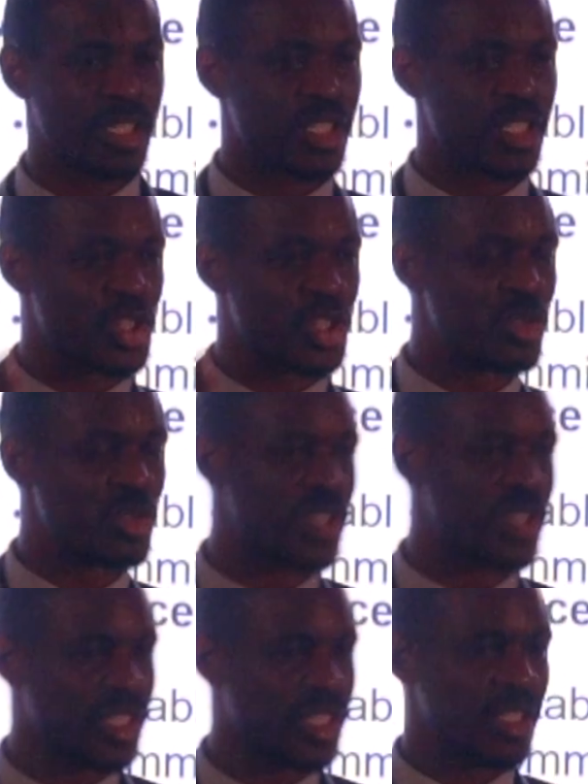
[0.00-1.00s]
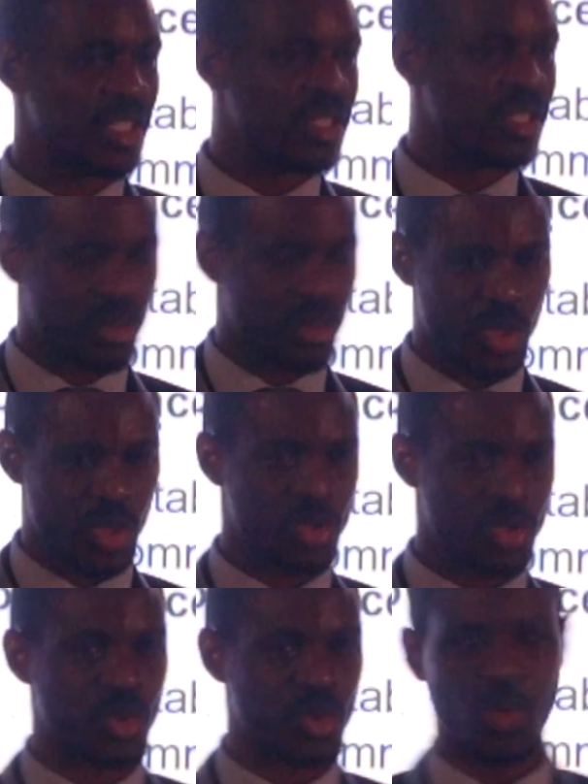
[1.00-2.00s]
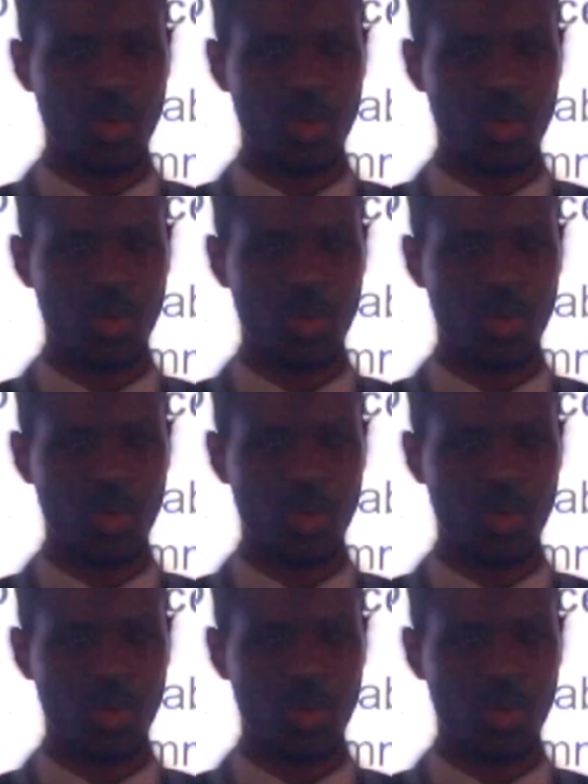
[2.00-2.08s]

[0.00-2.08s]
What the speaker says: reducing what you would